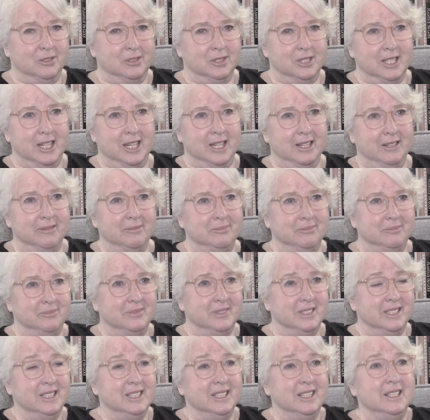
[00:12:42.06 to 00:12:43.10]
say,
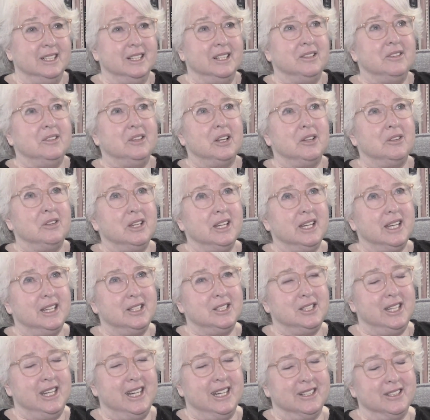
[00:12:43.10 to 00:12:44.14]
nothing I
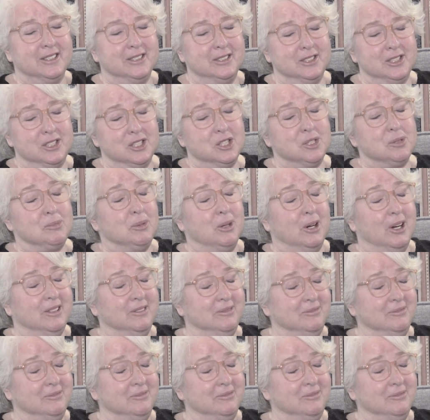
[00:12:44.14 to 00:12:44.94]
tackle is small.